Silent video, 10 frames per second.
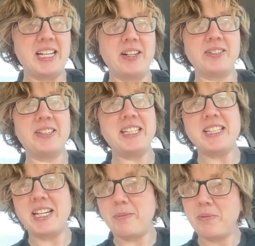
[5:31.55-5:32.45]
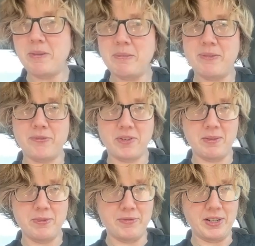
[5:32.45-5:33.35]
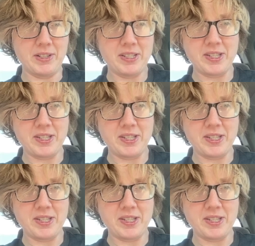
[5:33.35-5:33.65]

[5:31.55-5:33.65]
And I'll clean that up a bit before I move on.